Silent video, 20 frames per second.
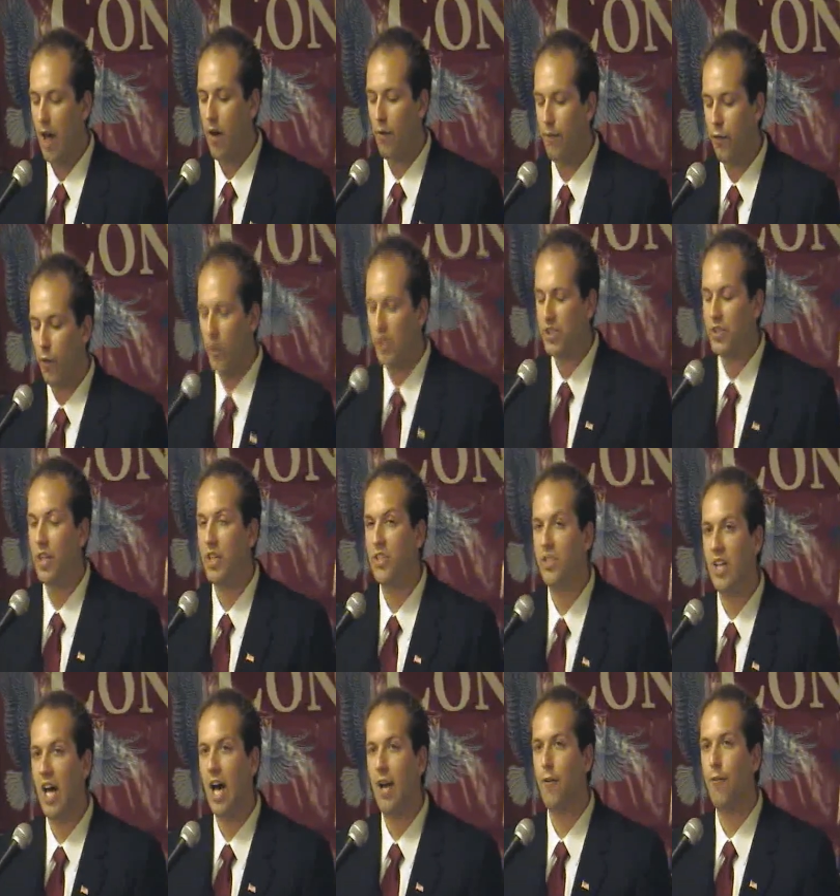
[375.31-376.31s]
Allow a voice that
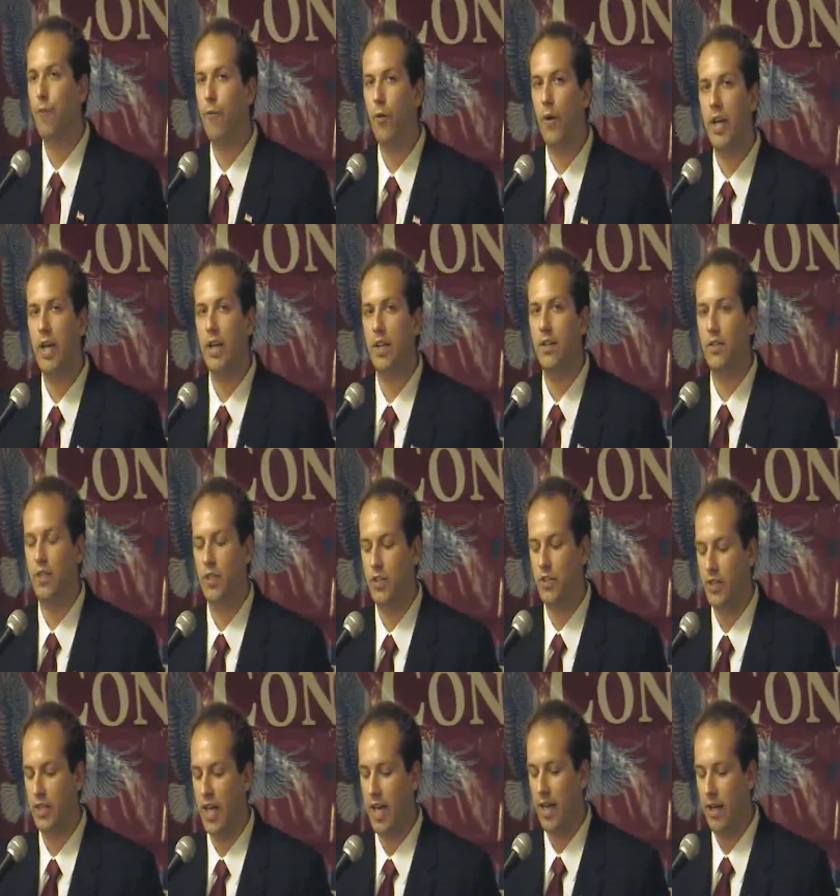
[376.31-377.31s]
is not afraid
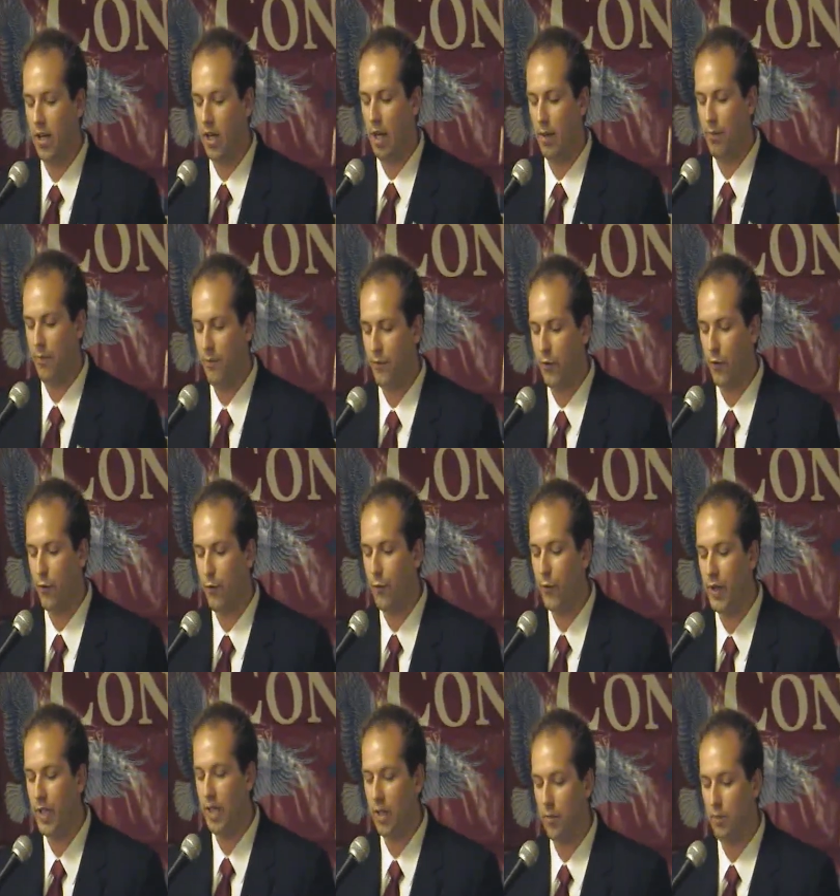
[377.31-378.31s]
to stand up for
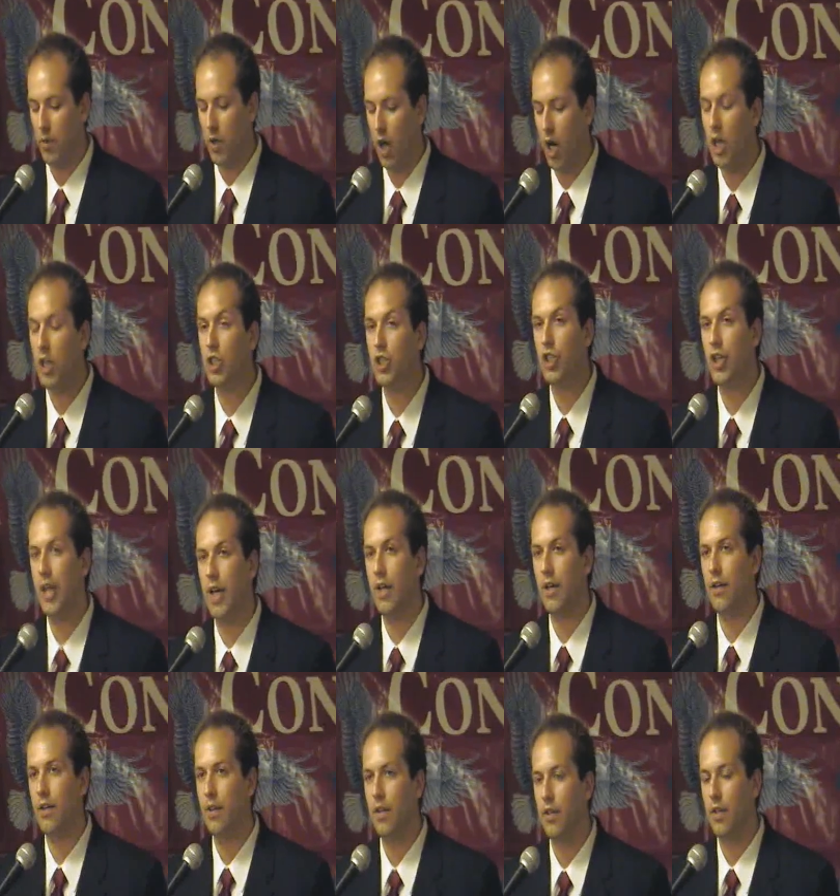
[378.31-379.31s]
freedom,
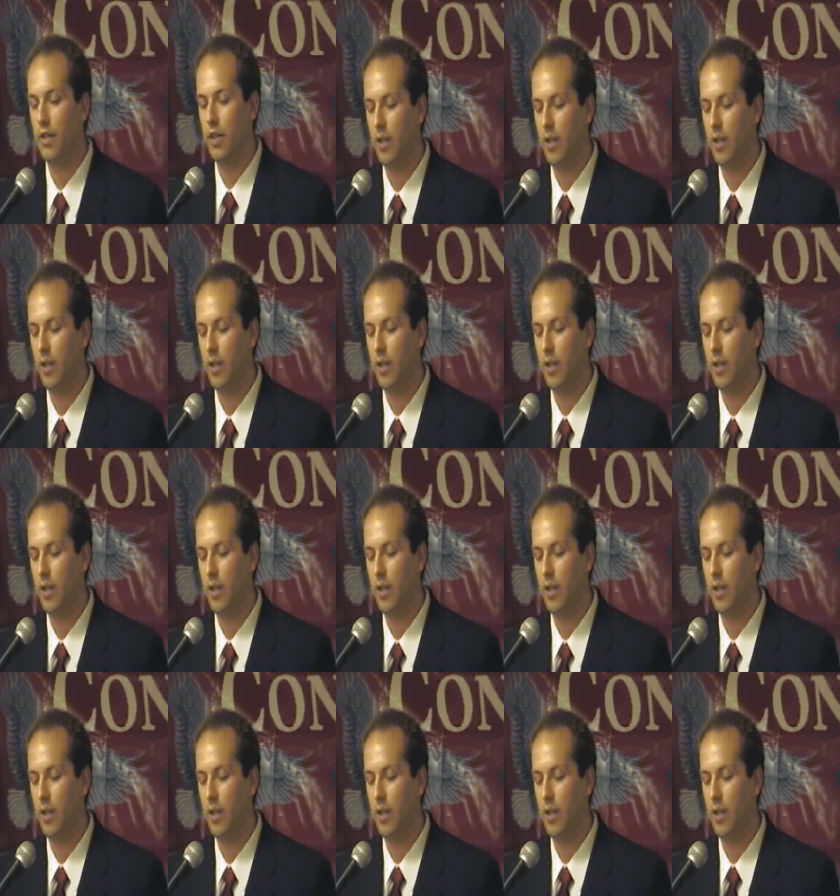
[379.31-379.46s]
unchained.